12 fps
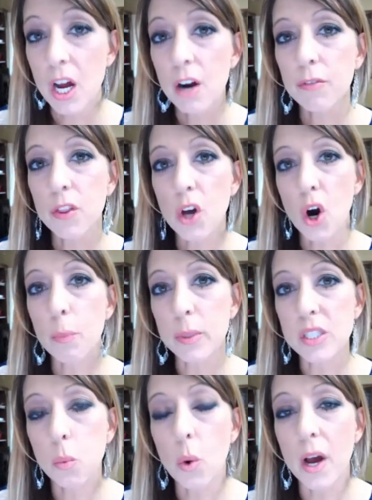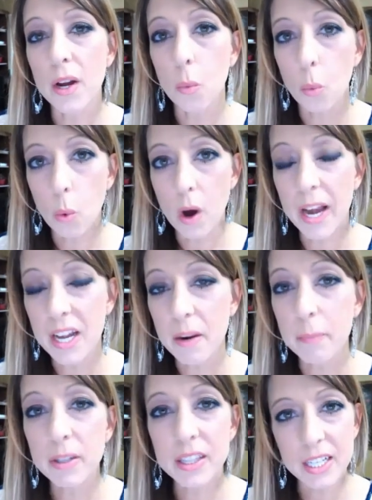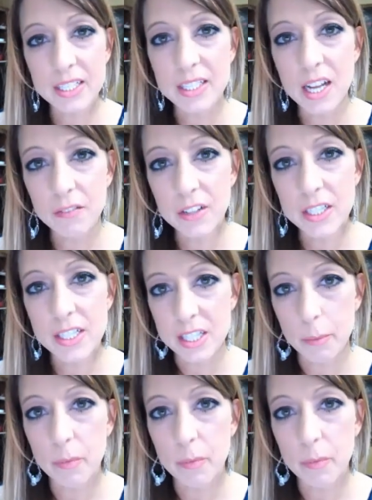for the Opus One wine. But let's delve into some